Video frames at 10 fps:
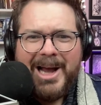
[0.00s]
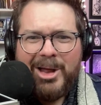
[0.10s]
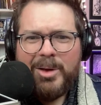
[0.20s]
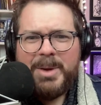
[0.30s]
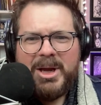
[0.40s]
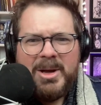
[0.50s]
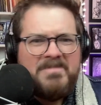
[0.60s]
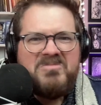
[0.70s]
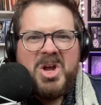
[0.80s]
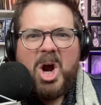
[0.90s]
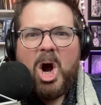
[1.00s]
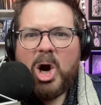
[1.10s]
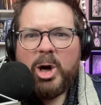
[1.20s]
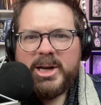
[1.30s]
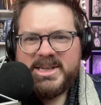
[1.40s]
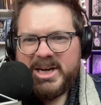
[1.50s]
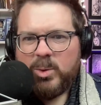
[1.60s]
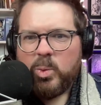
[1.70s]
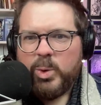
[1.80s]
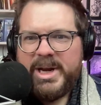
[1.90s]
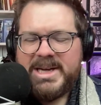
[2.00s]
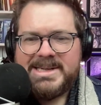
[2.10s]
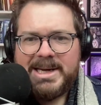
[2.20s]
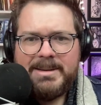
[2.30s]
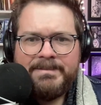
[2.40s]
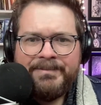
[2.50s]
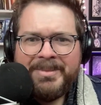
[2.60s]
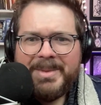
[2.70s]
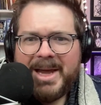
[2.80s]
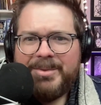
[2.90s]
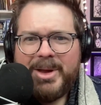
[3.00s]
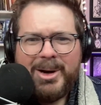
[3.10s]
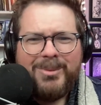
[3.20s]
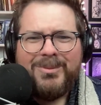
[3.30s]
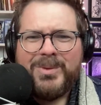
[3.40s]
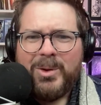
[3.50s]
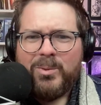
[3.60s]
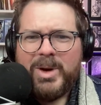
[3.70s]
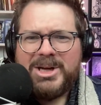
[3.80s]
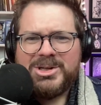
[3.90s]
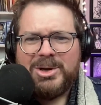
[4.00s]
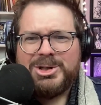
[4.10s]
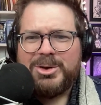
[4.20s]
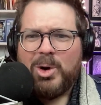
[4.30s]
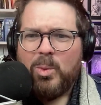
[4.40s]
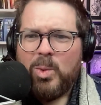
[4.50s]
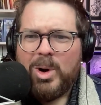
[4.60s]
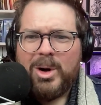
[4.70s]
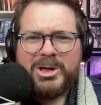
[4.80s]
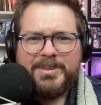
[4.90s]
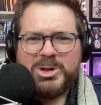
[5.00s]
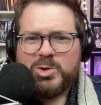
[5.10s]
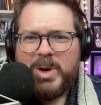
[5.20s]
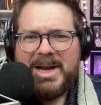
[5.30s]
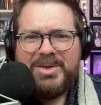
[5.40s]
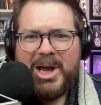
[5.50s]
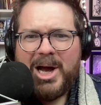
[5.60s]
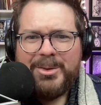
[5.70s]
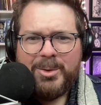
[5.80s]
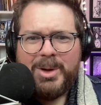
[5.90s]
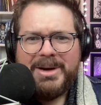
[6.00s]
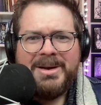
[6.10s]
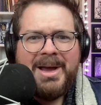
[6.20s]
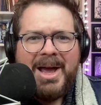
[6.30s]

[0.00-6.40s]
how they'll be harnessing reason and their research and their work to persuade the other one.